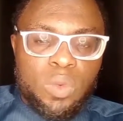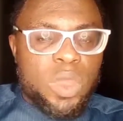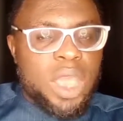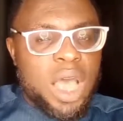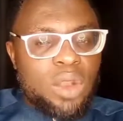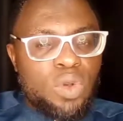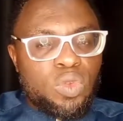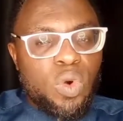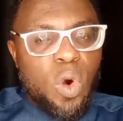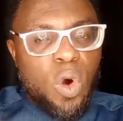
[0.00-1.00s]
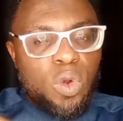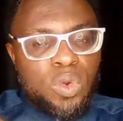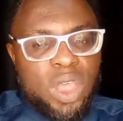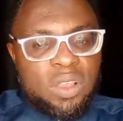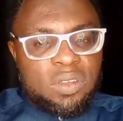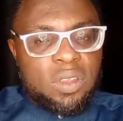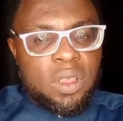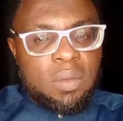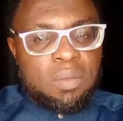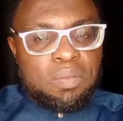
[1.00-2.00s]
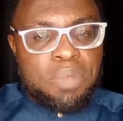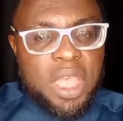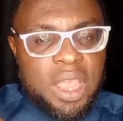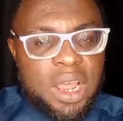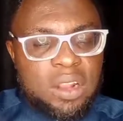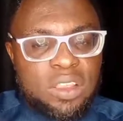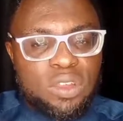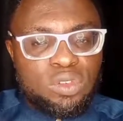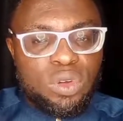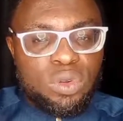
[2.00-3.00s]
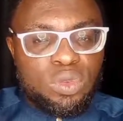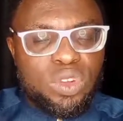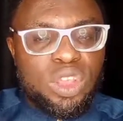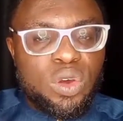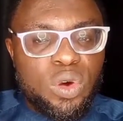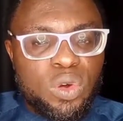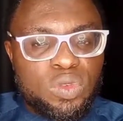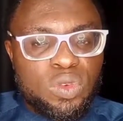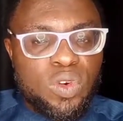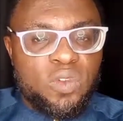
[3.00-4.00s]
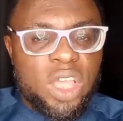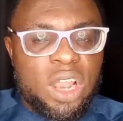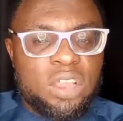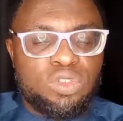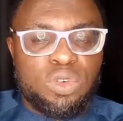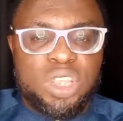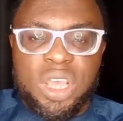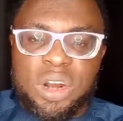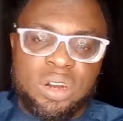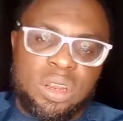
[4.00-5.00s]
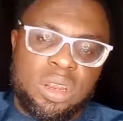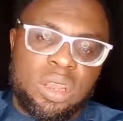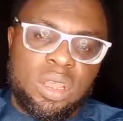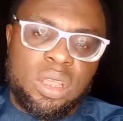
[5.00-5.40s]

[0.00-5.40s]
We are not always paying attention to the cost of electioneering.